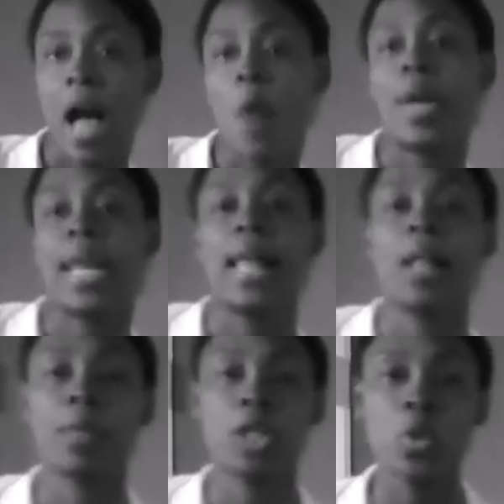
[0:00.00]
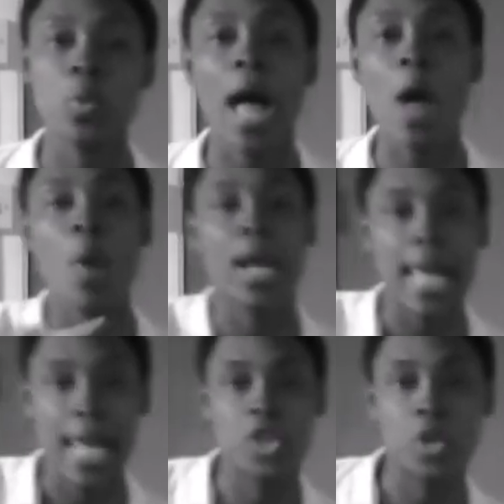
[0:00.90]
I want to help you. I
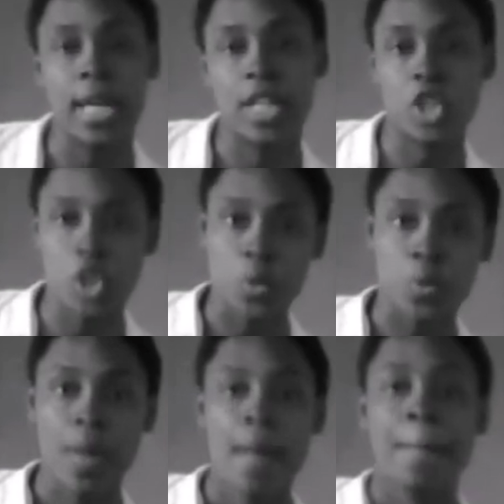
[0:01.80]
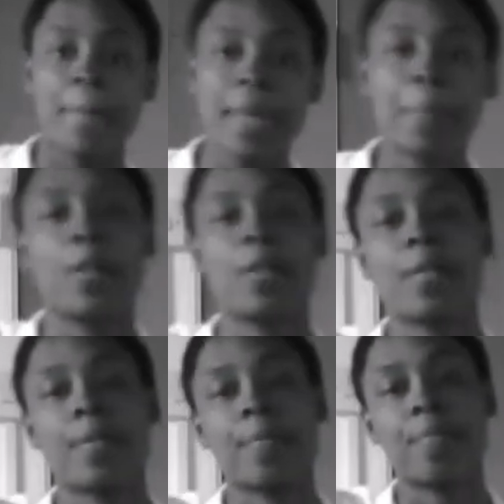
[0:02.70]
want to educate you. People,
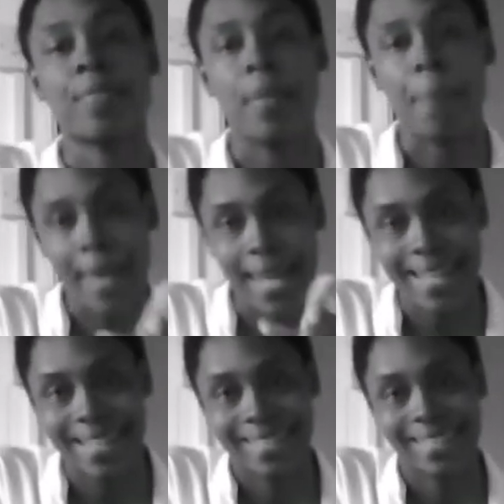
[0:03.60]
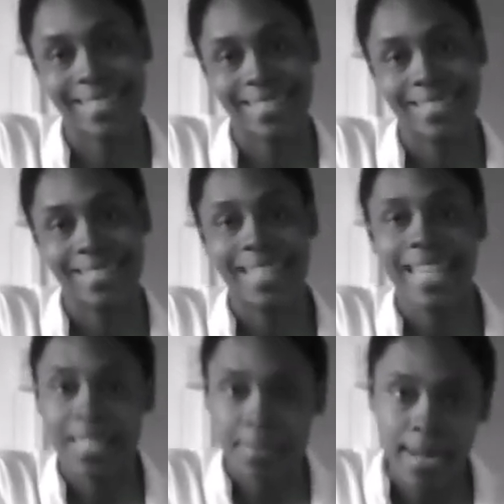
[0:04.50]
the pen
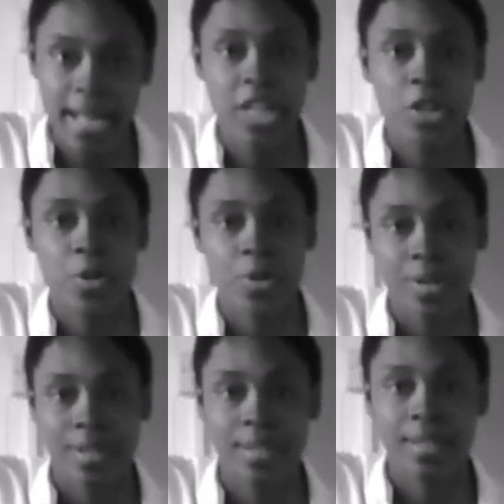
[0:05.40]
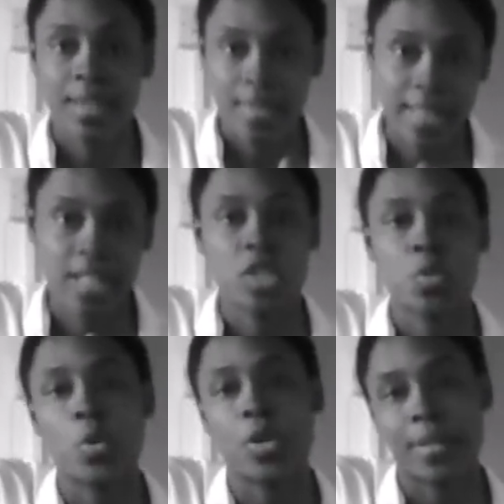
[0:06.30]
is mightier than the
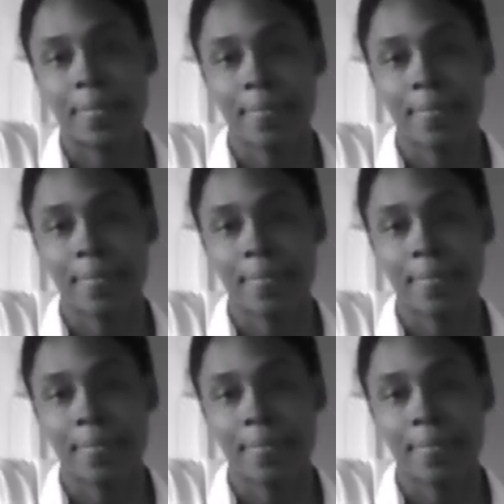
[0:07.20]
sword.